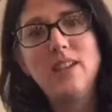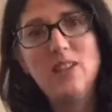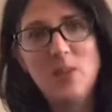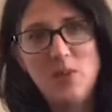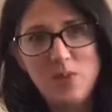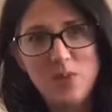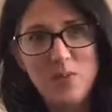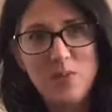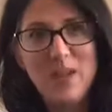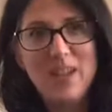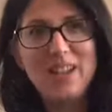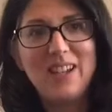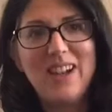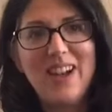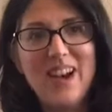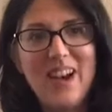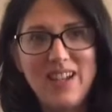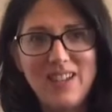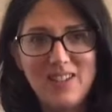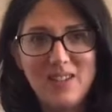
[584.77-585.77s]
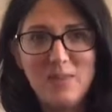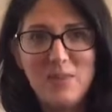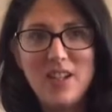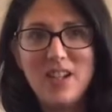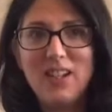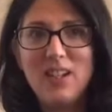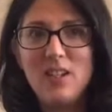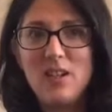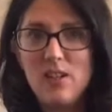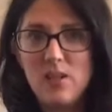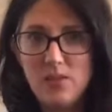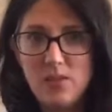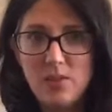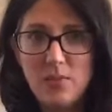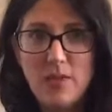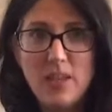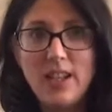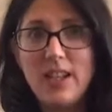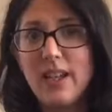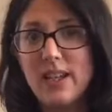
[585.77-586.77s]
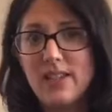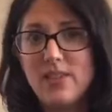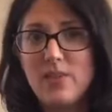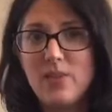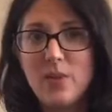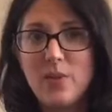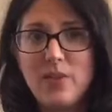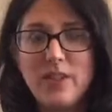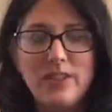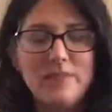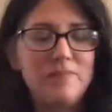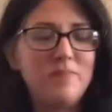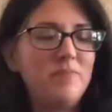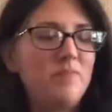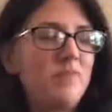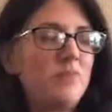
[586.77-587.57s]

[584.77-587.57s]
you speak, I speak, you speak, and so on.